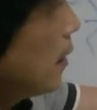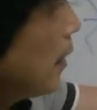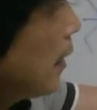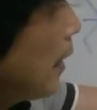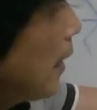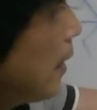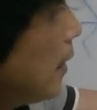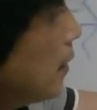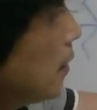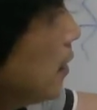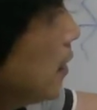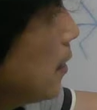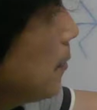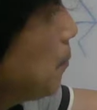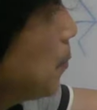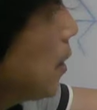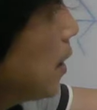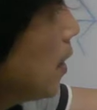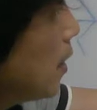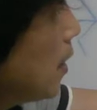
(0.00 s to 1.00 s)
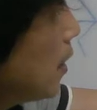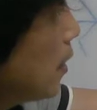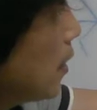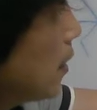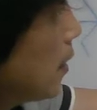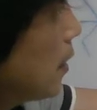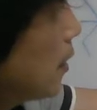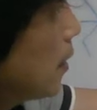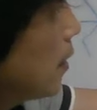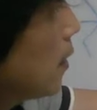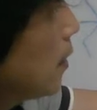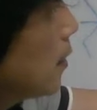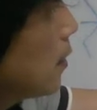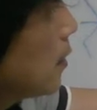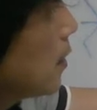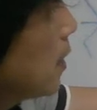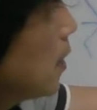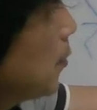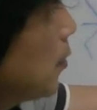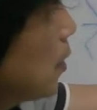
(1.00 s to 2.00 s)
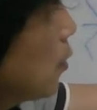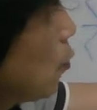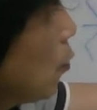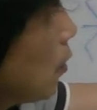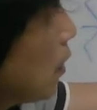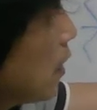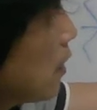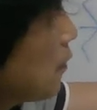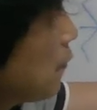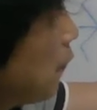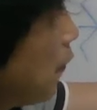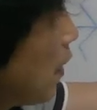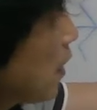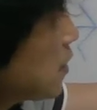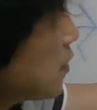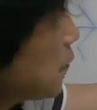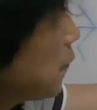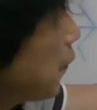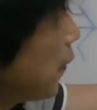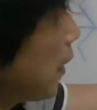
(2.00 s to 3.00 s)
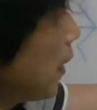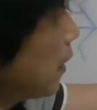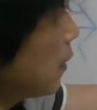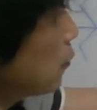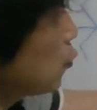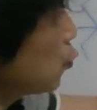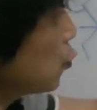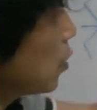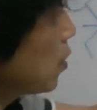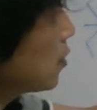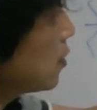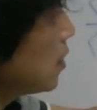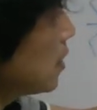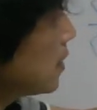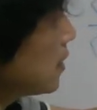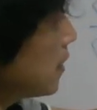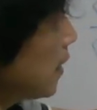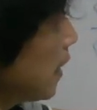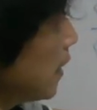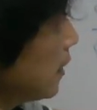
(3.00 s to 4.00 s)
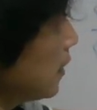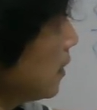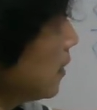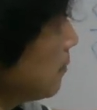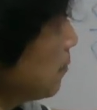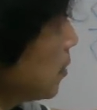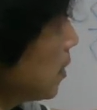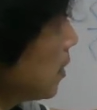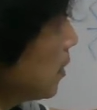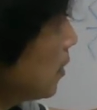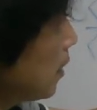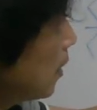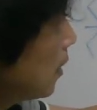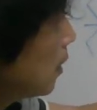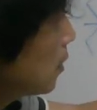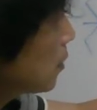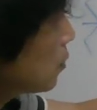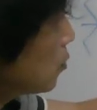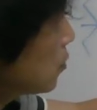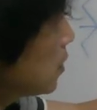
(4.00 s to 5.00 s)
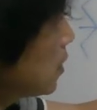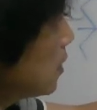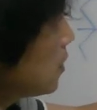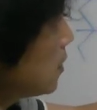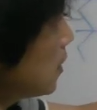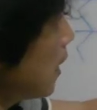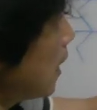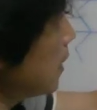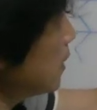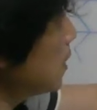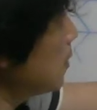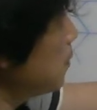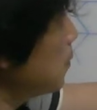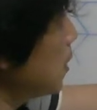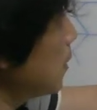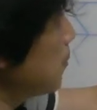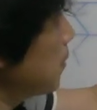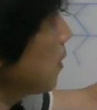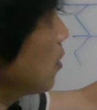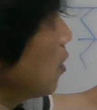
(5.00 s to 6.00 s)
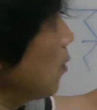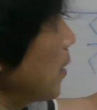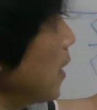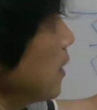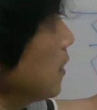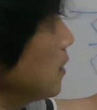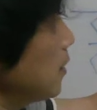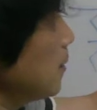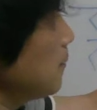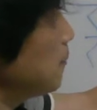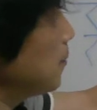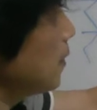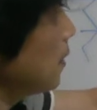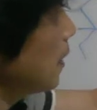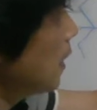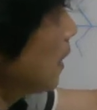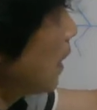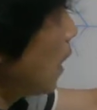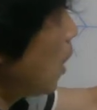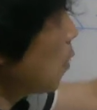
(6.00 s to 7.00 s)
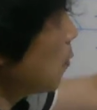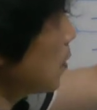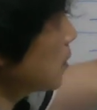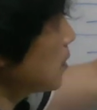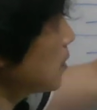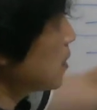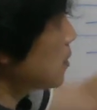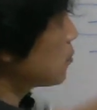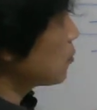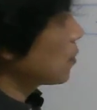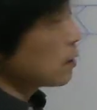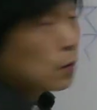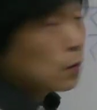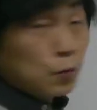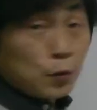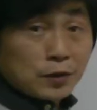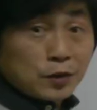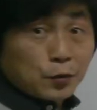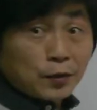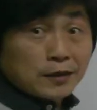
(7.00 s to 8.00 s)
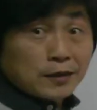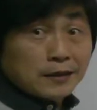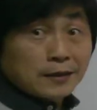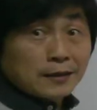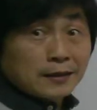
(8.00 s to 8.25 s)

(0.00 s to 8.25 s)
ADP give inorganic phosphate to the this ADP. So this ADP become ATP. How about this one? Which one?